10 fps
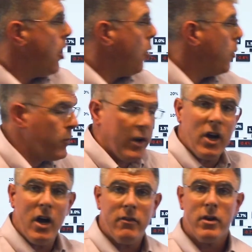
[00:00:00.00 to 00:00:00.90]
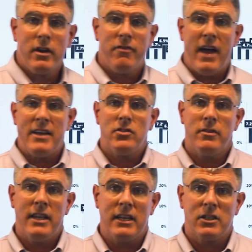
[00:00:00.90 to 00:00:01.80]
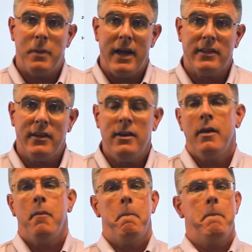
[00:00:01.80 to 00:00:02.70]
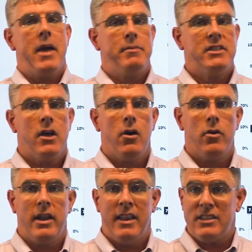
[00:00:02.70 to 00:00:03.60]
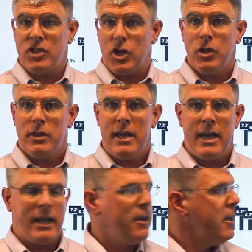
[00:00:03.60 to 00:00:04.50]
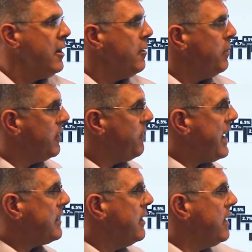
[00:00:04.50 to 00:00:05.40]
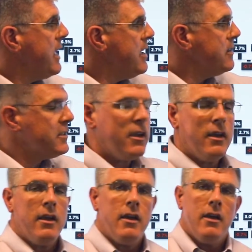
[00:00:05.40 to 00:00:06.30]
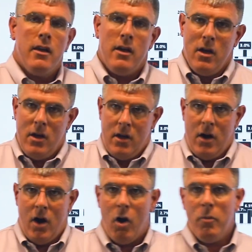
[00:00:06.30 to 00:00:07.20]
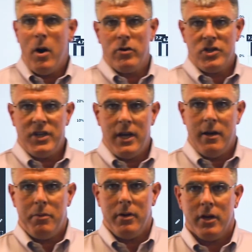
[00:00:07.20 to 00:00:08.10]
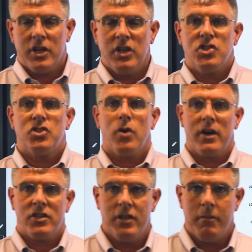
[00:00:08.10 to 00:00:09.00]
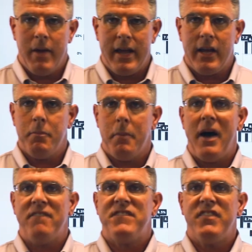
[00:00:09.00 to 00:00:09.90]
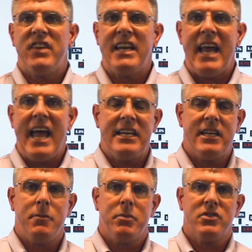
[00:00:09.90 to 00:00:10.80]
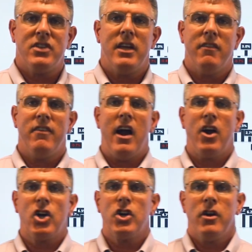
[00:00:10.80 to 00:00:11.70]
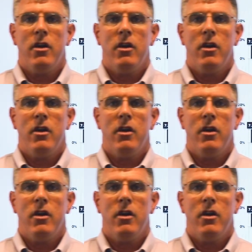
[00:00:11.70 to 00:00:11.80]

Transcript: are we recovering faster than expected? Maybe so, and that's a good thing. But the fact of it is, home ownership, construction make up about 15 to 18% of our